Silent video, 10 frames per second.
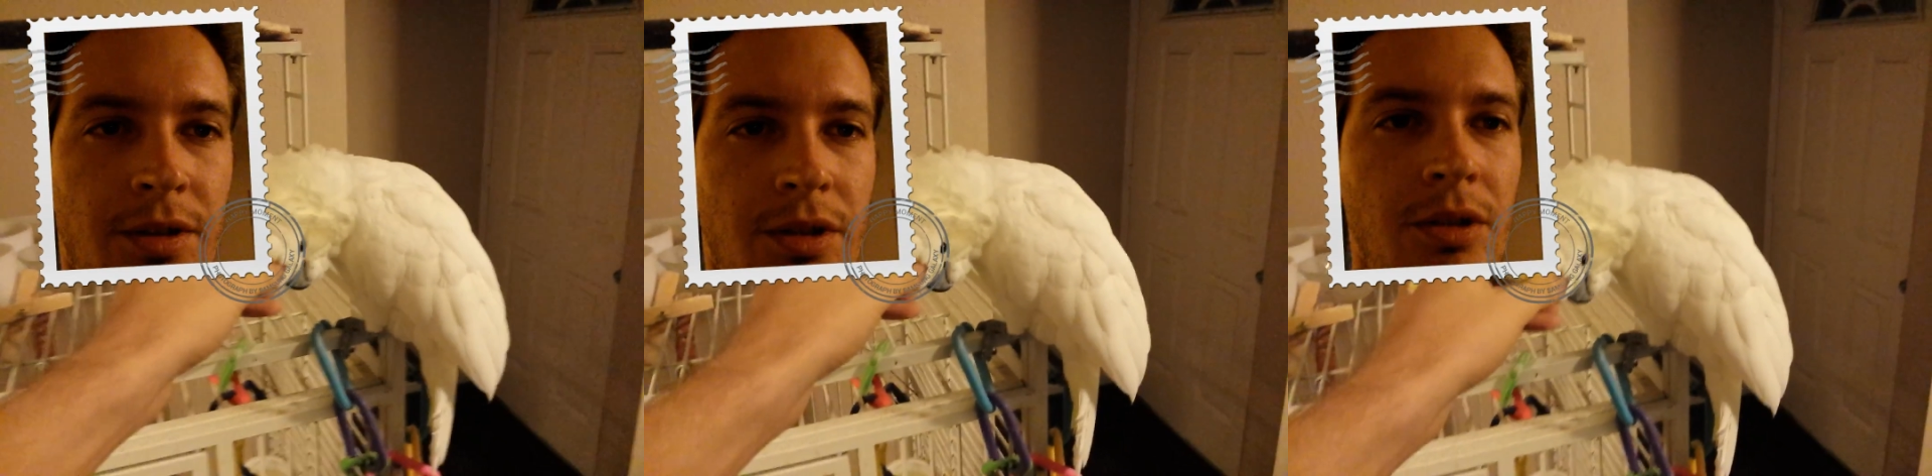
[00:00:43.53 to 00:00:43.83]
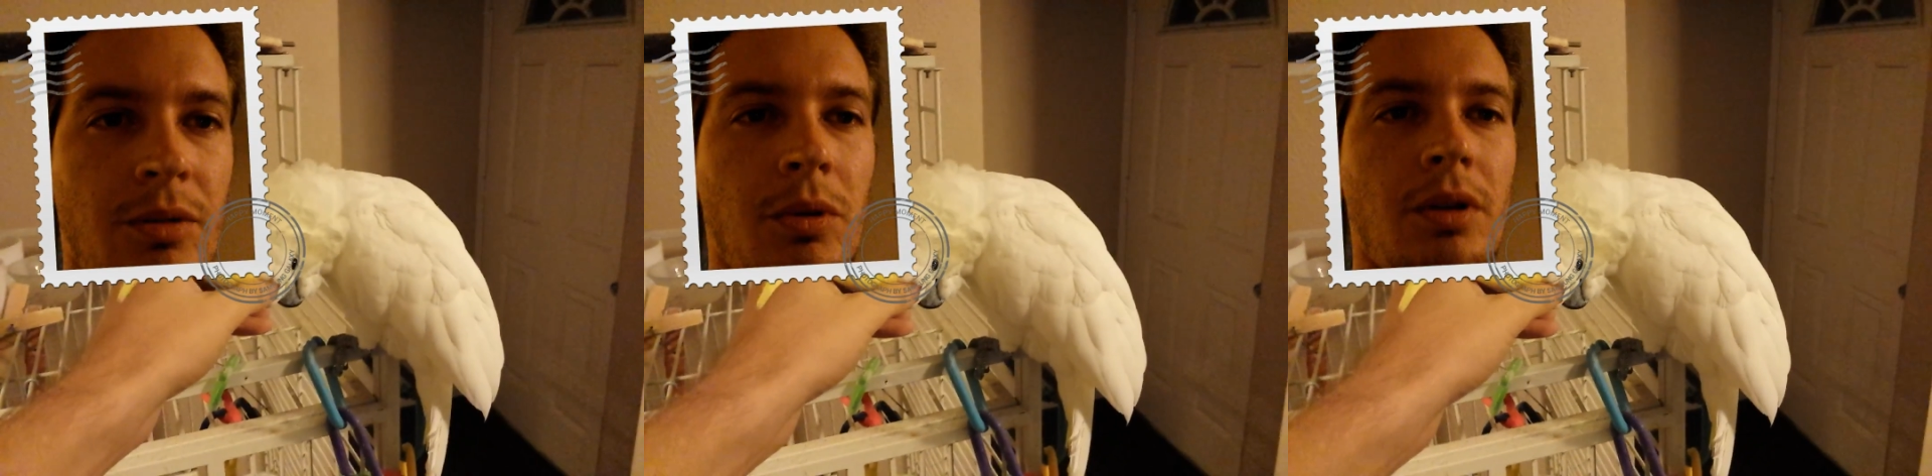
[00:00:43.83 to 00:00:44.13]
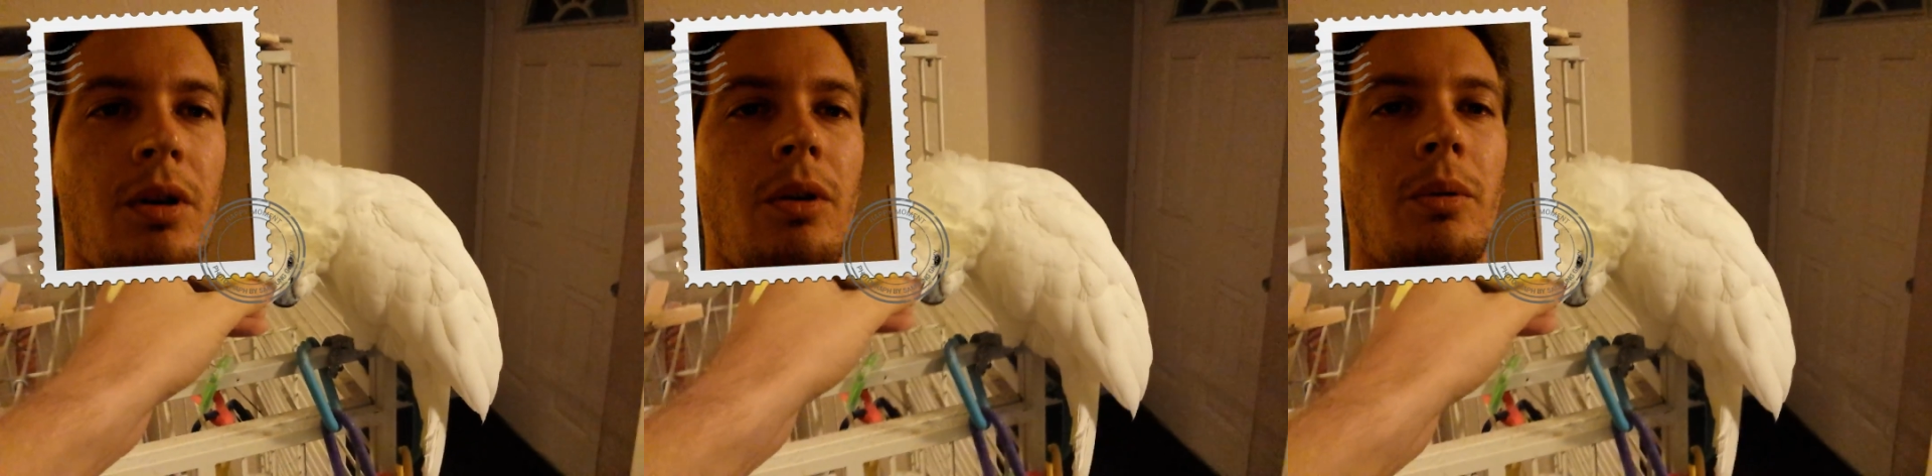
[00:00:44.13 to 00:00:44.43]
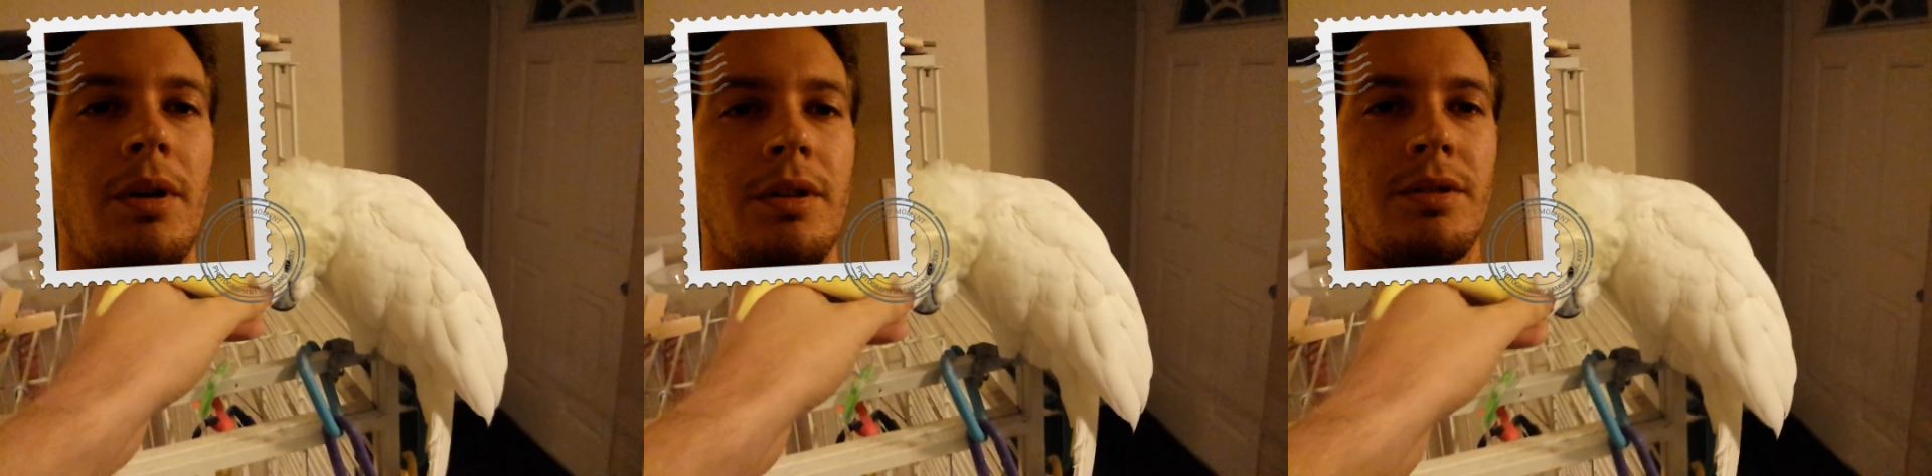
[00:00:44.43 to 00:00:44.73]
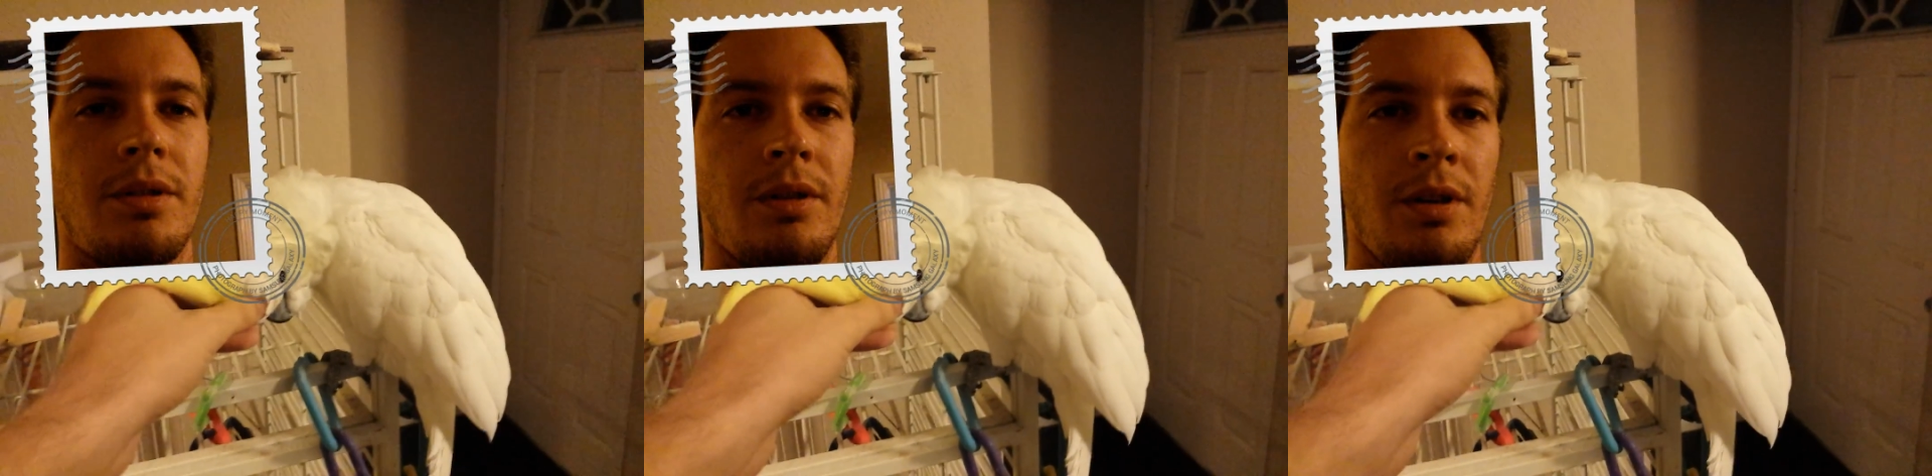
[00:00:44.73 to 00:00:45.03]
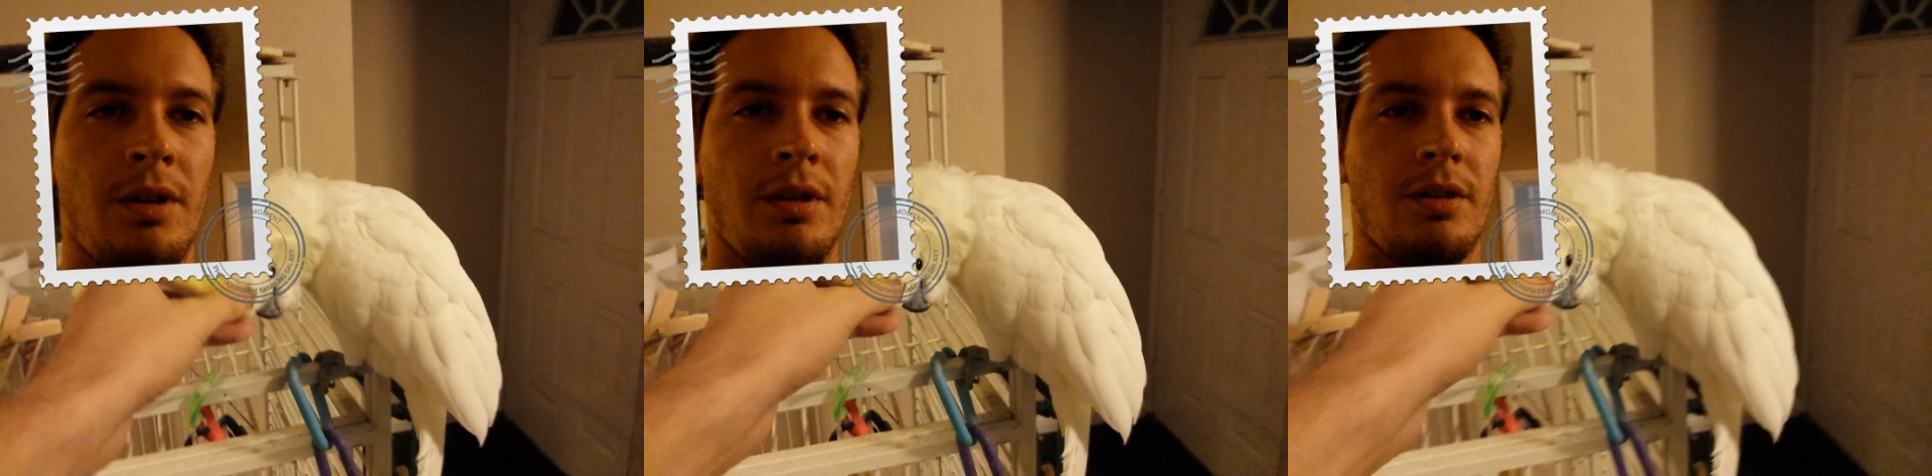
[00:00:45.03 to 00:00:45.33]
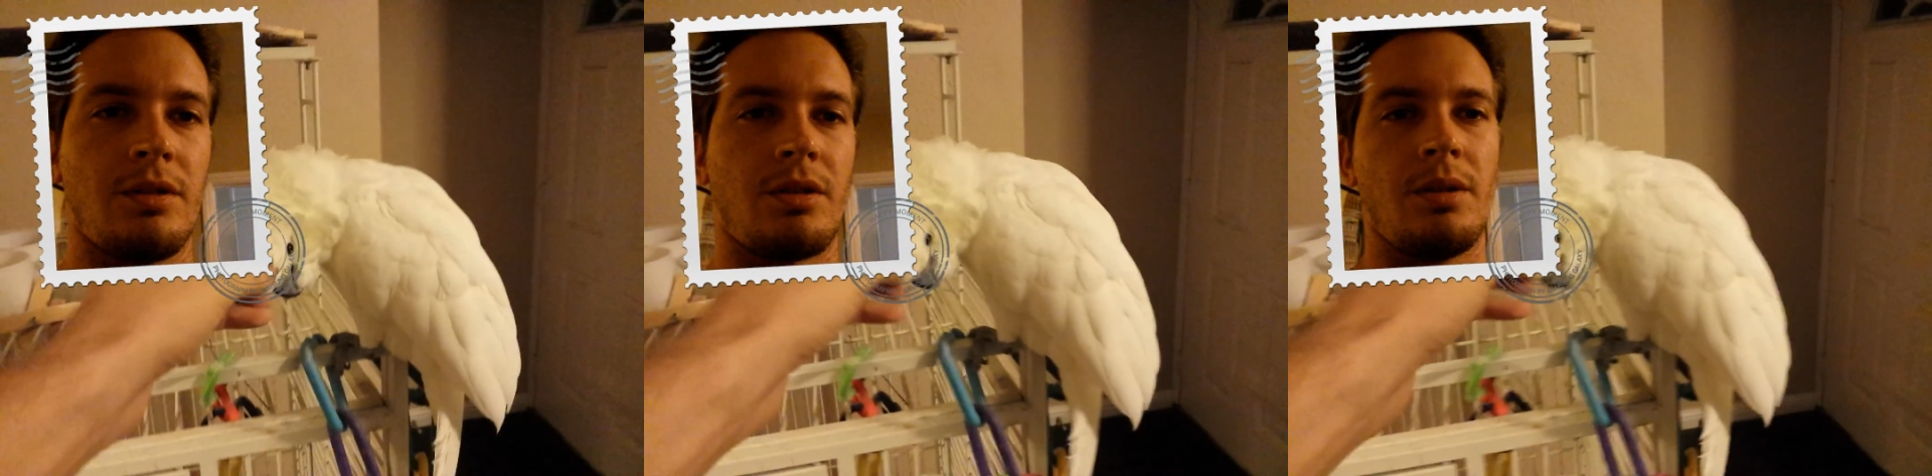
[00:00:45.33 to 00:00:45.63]
she would always
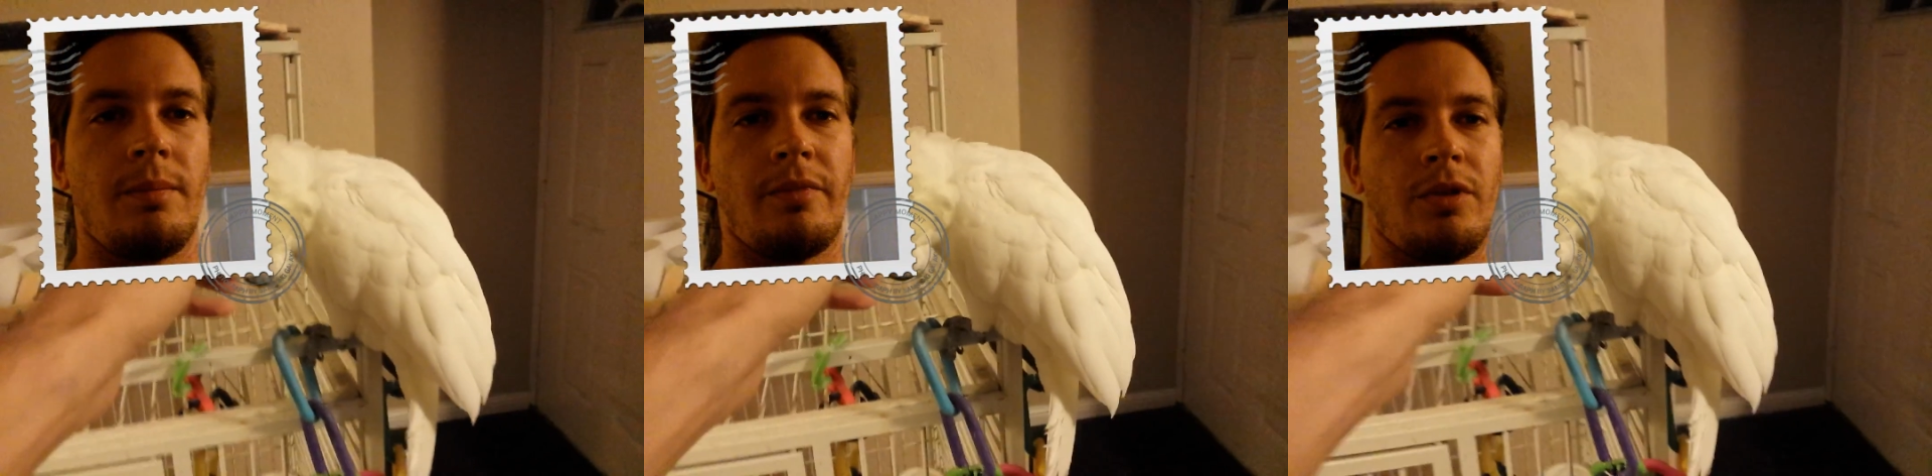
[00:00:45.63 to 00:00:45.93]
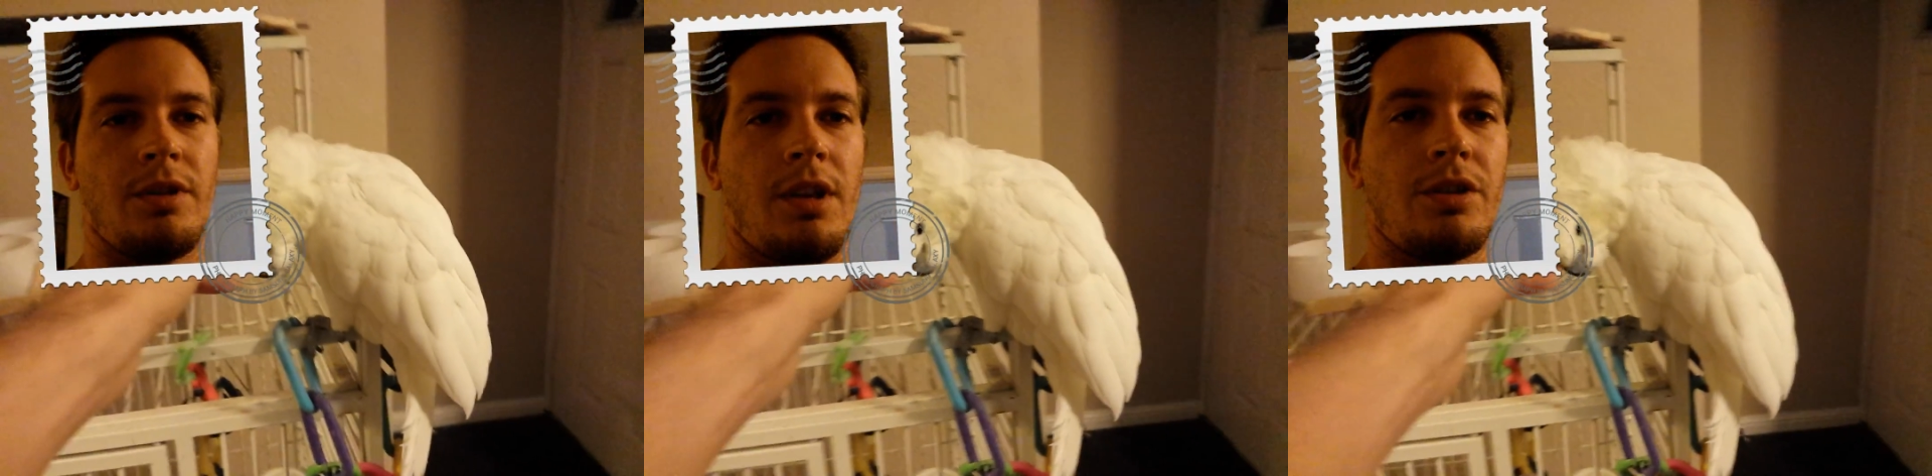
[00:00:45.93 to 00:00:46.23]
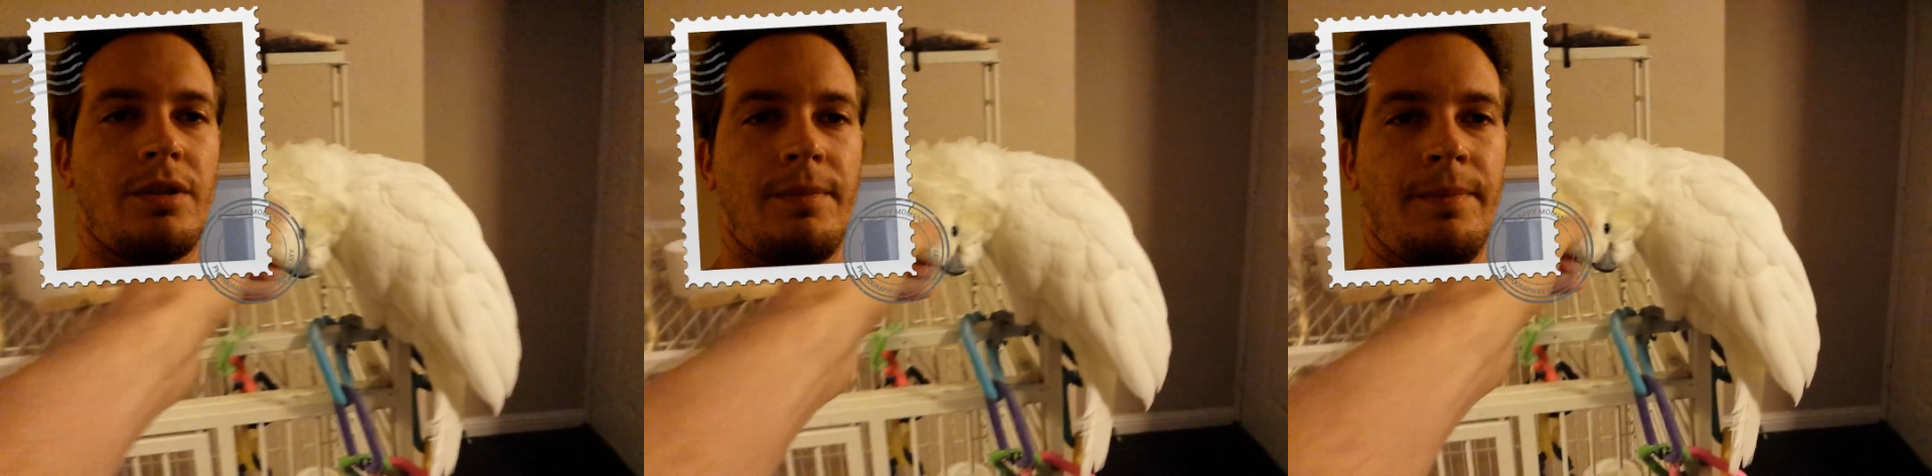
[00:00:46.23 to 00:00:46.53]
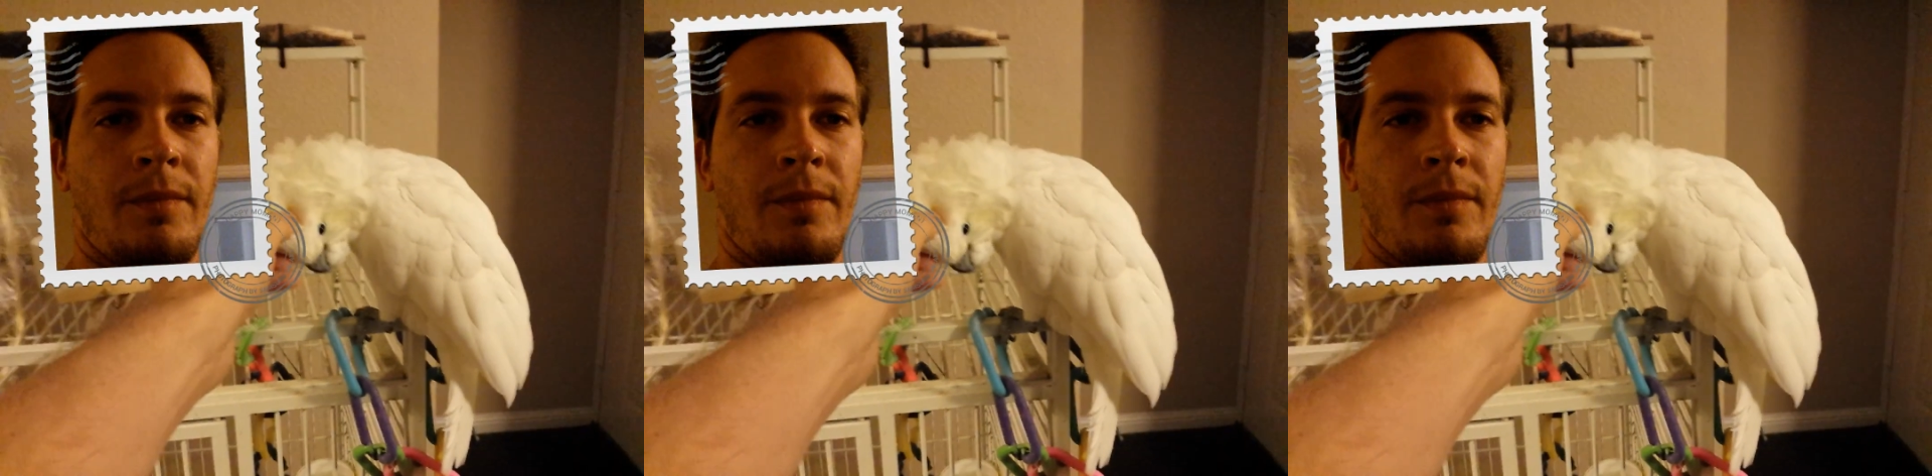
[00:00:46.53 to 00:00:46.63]
scream for attention.